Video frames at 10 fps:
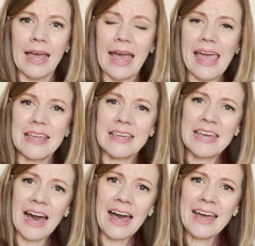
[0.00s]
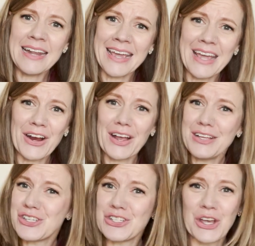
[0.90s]
And God here
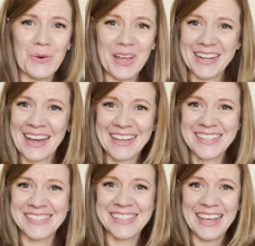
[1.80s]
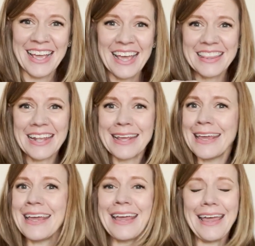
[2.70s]
is showing us that
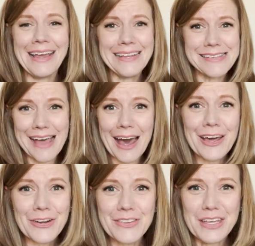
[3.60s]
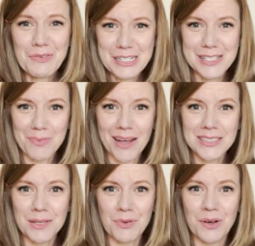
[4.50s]
He is utterly
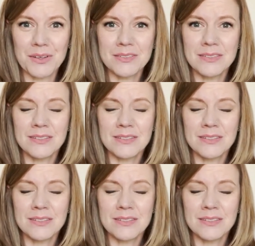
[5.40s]
responsible